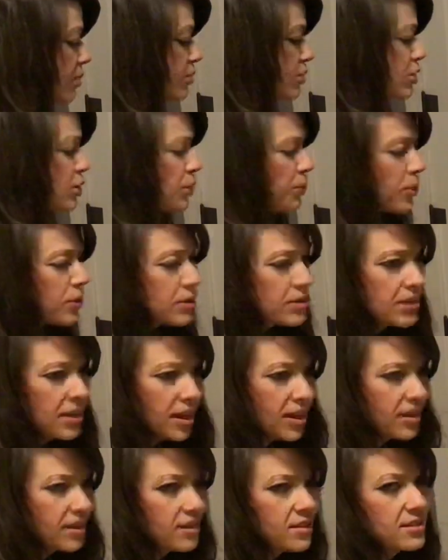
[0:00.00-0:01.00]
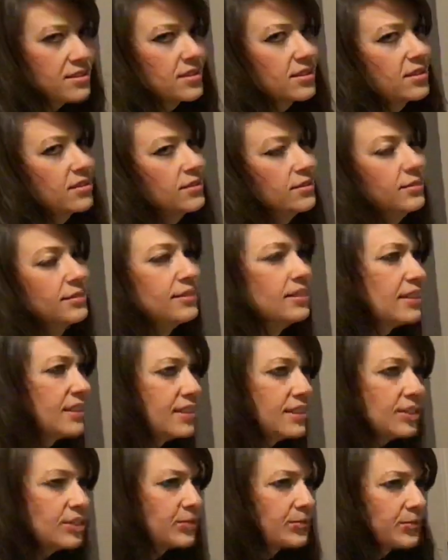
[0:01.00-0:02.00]
just your personalities and
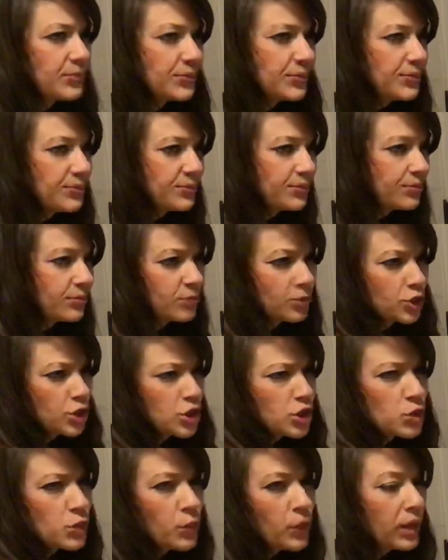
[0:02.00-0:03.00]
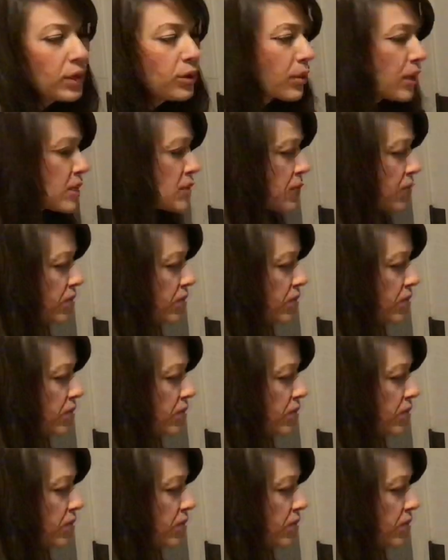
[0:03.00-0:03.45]
just the way you guys